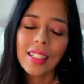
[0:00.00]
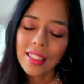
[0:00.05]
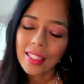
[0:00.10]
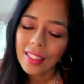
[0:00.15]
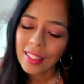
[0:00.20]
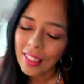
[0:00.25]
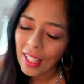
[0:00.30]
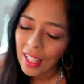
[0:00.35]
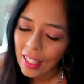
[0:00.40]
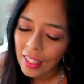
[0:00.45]

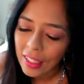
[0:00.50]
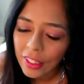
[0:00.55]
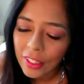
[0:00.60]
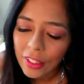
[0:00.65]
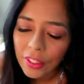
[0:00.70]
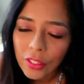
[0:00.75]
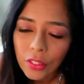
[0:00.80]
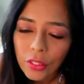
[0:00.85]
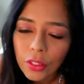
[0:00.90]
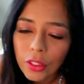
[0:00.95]
Daddy
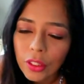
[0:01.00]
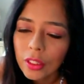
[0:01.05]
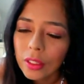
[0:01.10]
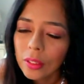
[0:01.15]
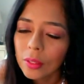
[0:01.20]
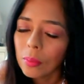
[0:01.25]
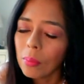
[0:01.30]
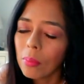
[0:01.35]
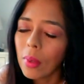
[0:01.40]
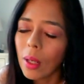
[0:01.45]

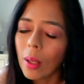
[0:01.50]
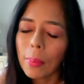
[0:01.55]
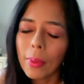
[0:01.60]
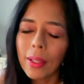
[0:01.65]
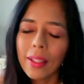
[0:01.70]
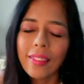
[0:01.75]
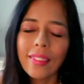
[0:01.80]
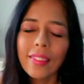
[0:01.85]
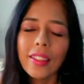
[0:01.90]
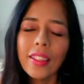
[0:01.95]
Orton,
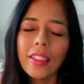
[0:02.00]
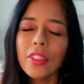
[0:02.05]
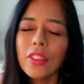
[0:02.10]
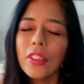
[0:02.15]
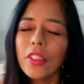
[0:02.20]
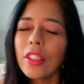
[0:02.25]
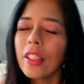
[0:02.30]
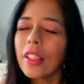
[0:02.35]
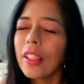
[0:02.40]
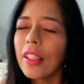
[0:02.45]
Papacito
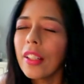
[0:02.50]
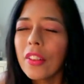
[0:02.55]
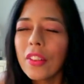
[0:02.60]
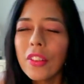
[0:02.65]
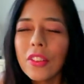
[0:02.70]
Rico